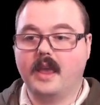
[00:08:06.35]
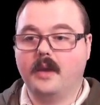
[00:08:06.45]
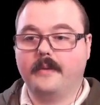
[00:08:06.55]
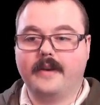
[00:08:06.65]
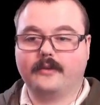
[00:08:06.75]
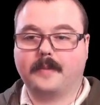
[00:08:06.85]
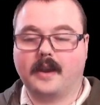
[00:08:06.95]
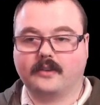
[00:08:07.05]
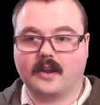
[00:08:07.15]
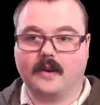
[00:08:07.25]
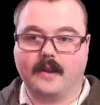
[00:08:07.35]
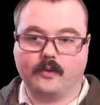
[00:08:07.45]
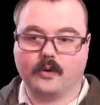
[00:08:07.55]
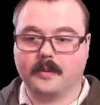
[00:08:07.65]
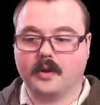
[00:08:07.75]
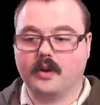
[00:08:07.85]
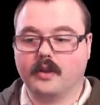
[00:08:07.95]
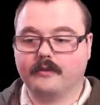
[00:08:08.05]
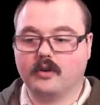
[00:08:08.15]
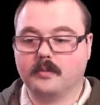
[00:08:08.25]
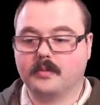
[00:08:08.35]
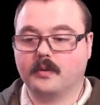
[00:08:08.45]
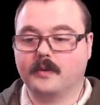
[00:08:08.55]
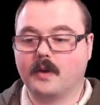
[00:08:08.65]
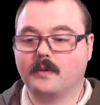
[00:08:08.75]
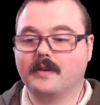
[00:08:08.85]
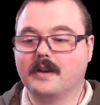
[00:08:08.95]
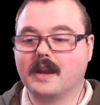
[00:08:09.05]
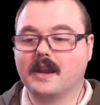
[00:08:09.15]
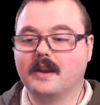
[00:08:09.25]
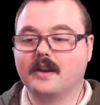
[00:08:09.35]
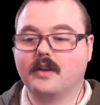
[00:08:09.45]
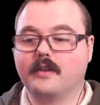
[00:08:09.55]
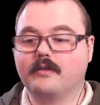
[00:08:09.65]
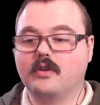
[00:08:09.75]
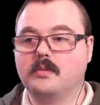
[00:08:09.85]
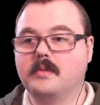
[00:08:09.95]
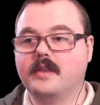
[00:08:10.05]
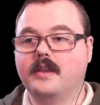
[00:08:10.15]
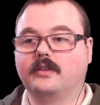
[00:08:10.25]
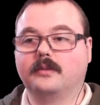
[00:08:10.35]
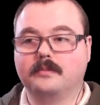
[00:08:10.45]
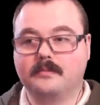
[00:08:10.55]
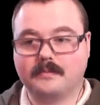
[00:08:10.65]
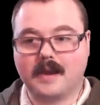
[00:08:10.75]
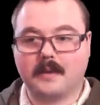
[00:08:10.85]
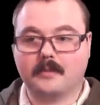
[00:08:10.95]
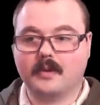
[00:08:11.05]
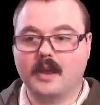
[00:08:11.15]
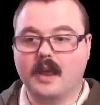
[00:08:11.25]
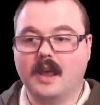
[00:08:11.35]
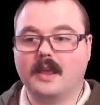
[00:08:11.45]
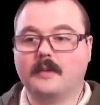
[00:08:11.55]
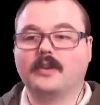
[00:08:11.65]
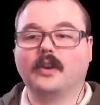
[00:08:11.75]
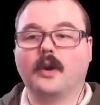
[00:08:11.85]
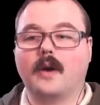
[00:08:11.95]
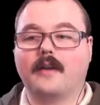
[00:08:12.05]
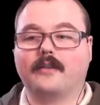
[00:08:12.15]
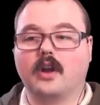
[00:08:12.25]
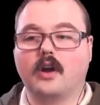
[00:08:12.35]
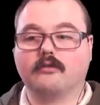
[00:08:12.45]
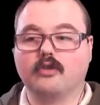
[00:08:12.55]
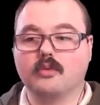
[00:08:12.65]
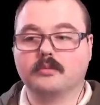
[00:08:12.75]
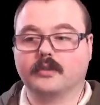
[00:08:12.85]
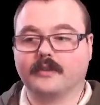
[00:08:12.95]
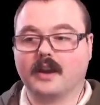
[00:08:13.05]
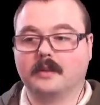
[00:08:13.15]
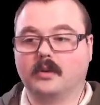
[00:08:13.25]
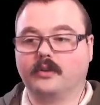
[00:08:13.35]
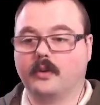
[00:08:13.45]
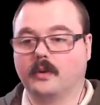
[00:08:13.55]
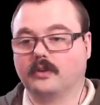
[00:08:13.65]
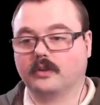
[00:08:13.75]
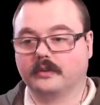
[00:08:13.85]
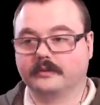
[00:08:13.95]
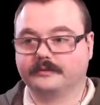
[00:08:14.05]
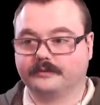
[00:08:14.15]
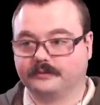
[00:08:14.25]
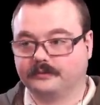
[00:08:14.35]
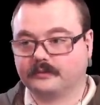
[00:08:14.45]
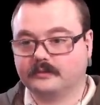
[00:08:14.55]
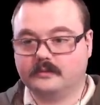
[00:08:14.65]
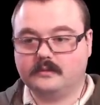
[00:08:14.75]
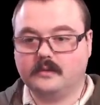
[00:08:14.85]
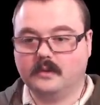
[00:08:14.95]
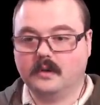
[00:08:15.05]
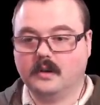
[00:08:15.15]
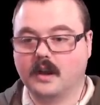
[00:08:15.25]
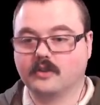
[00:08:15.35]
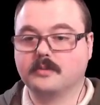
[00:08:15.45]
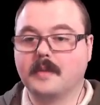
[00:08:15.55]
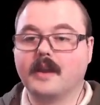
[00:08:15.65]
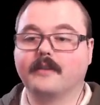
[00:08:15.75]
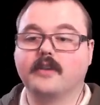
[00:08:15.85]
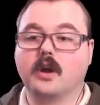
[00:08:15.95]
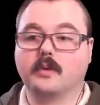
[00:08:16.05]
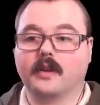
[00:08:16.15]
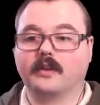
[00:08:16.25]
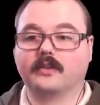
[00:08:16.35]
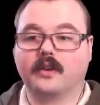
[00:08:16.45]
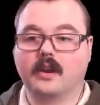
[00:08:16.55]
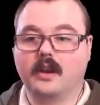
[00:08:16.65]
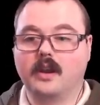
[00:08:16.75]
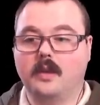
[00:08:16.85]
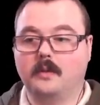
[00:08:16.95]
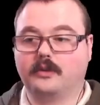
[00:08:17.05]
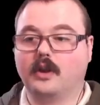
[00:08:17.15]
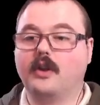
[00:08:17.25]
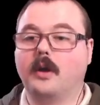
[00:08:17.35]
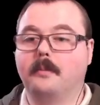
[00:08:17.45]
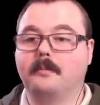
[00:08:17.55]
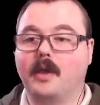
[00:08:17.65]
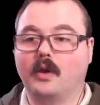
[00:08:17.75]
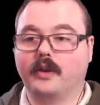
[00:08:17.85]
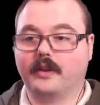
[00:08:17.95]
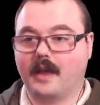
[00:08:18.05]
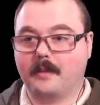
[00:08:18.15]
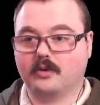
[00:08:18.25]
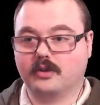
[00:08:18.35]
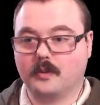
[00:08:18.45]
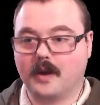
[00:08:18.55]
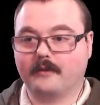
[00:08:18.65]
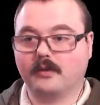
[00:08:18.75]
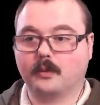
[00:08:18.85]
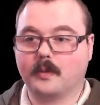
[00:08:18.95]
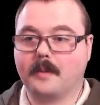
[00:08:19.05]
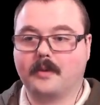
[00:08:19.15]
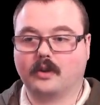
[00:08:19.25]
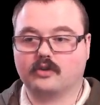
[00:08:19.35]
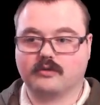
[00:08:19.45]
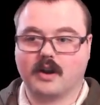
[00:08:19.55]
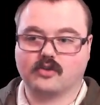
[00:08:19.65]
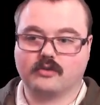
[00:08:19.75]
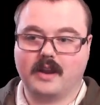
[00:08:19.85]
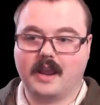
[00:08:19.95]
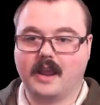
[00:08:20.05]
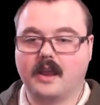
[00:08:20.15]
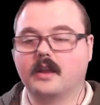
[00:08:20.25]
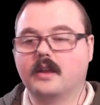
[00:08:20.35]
We have space down here if we want to build another room, but we don't need another room in this map. Like, we still don't have a lot of rooms available to us, as you may have noticed. We're still not building that much in the way of rooms. We might build a treasury here,